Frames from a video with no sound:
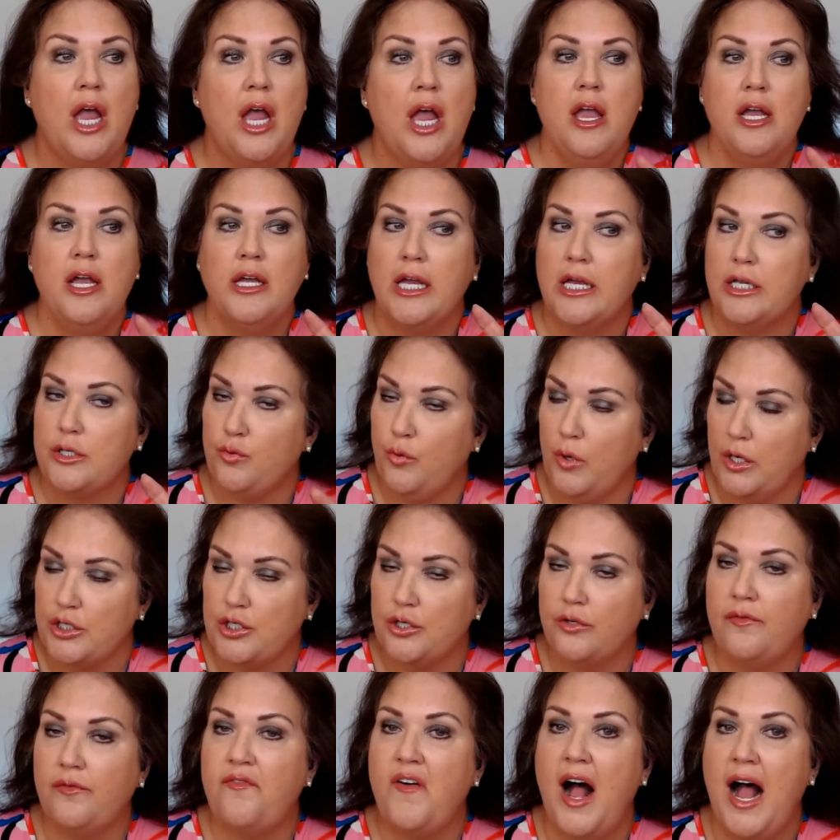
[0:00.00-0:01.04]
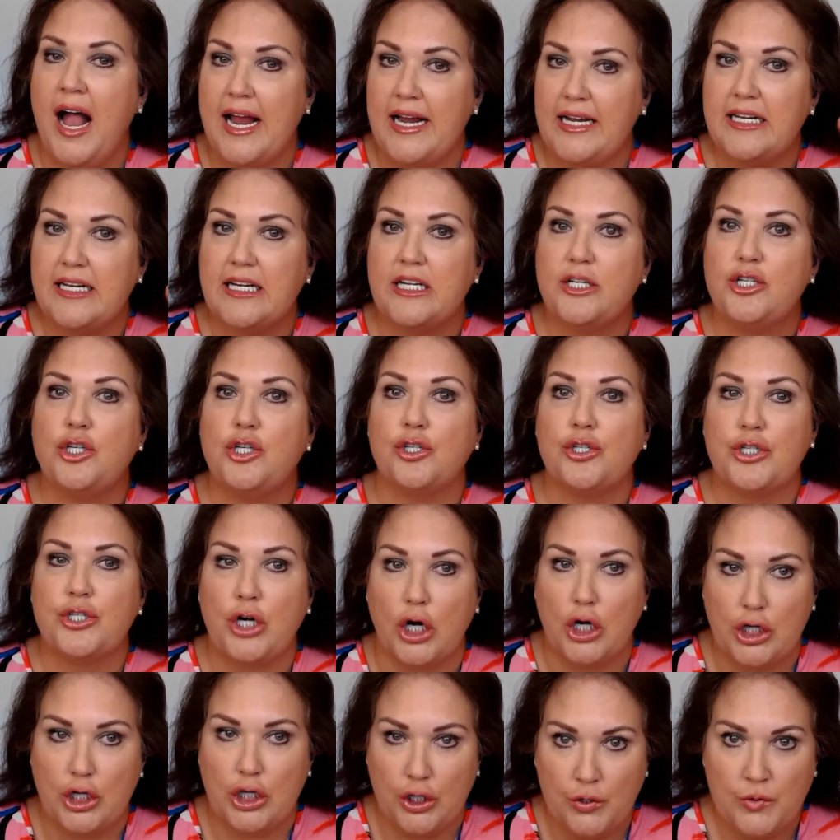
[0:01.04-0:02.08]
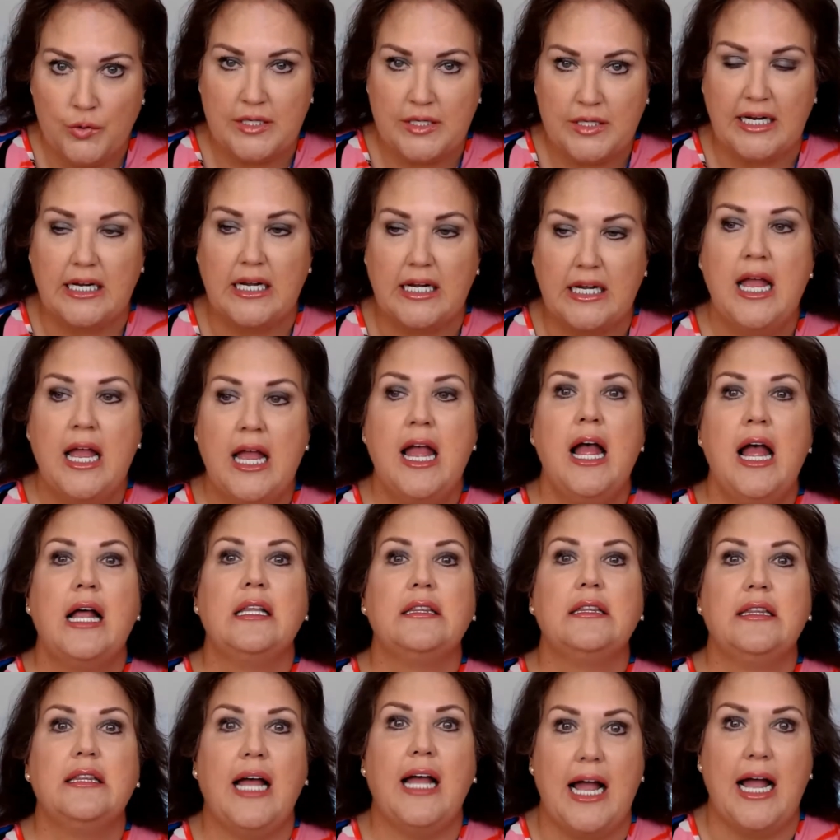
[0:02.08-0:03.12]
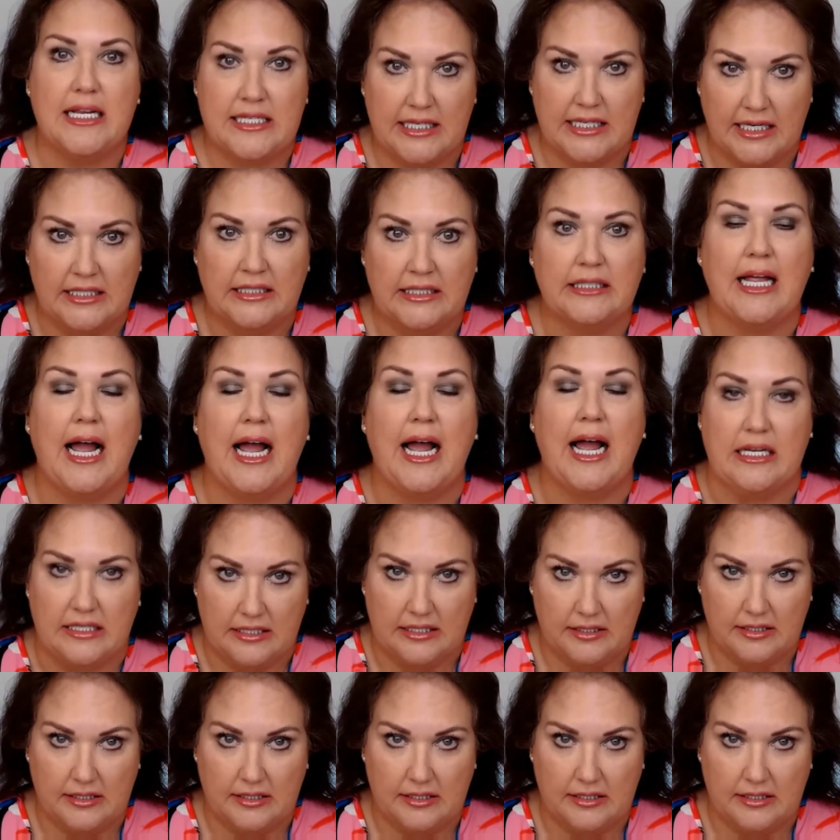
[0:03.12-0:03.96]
because what you'll find is you'll start using less and less.